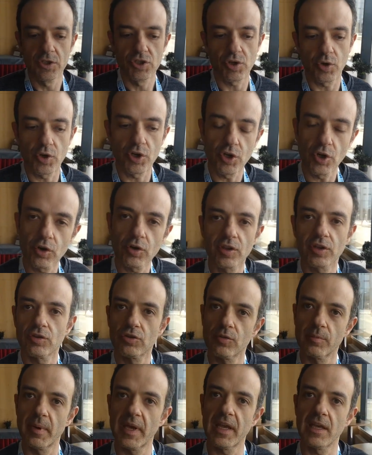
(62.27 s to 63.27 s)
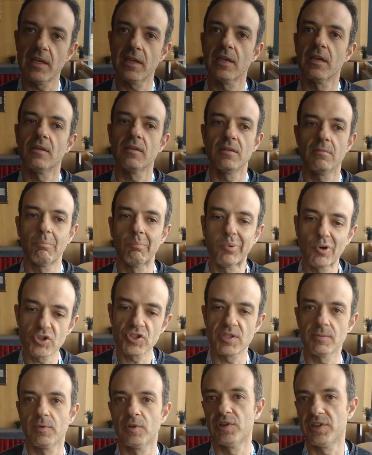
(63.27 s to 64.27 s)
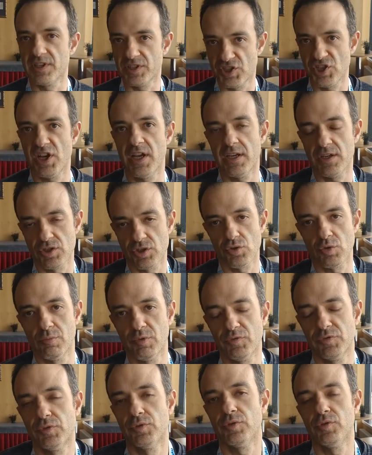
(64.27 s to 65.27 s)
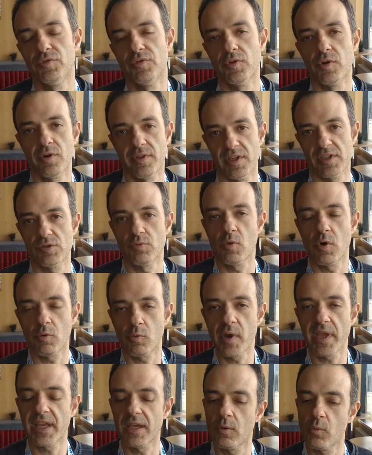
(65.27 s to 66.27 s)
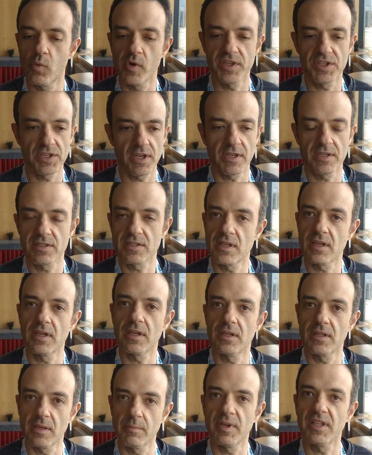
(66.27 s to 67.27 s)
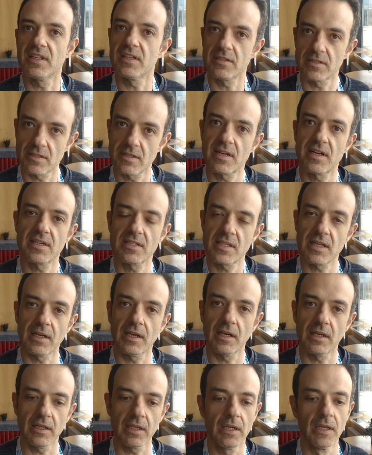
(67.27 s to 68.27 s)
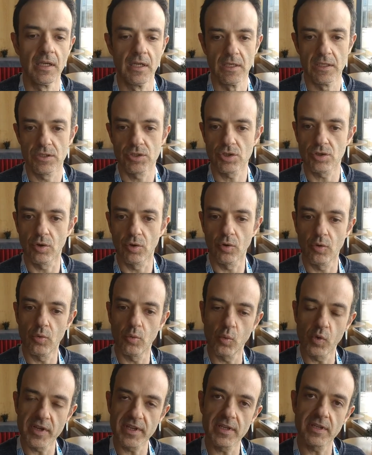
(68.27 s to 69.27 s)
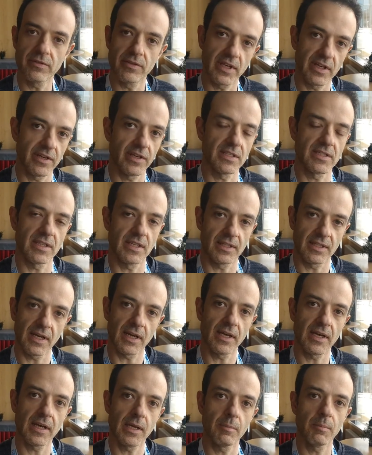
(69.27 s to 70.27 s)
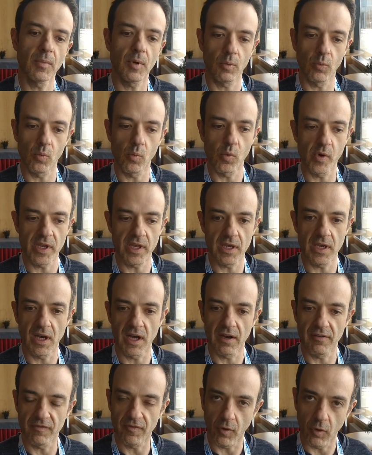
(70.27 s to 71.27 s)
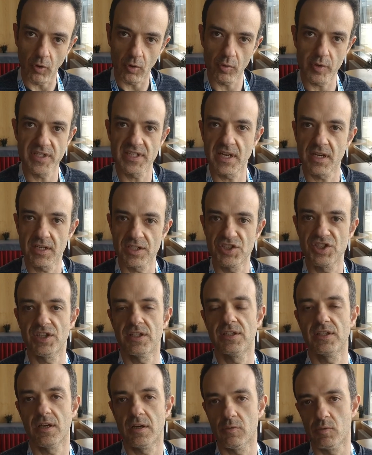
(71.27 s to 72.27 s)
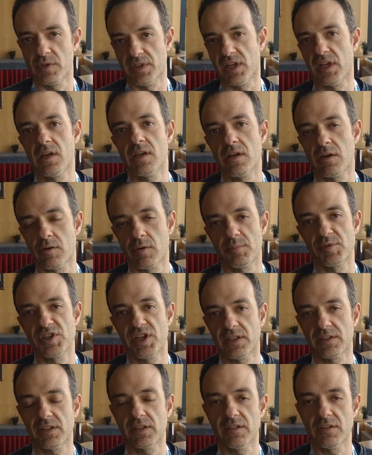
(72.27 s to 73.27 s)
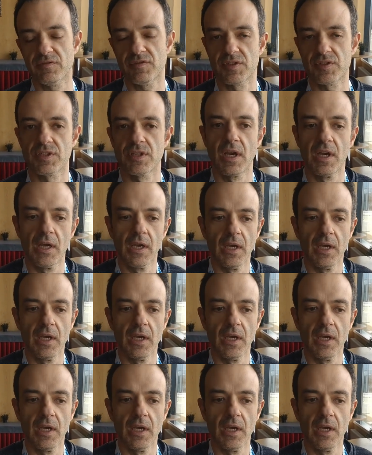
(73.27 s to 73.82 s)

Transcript: So in order to make possible the change to move to 4 days work week, we changed the meetings drastically. So we decreased the time. We have always an agenda with clear objectives.